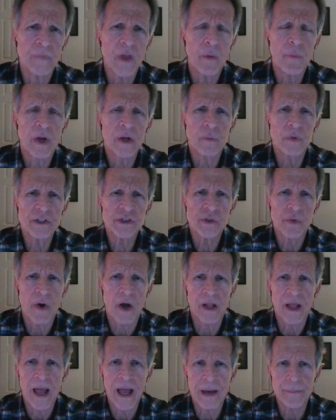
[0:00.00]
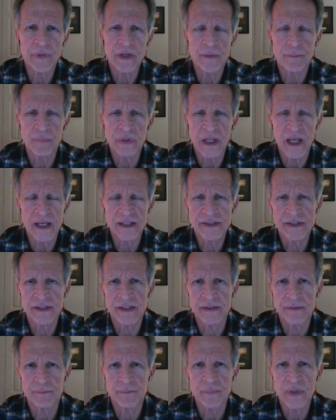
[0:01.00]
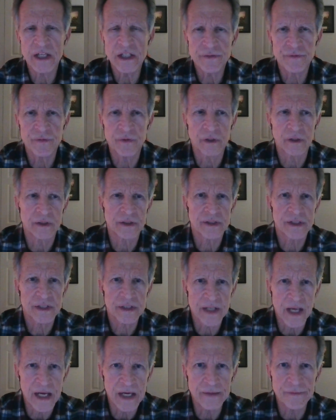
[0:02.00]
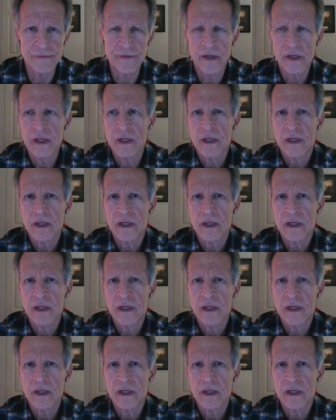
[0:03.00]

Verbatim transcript: I want to wish you all a happy and blessed and peaceful and safe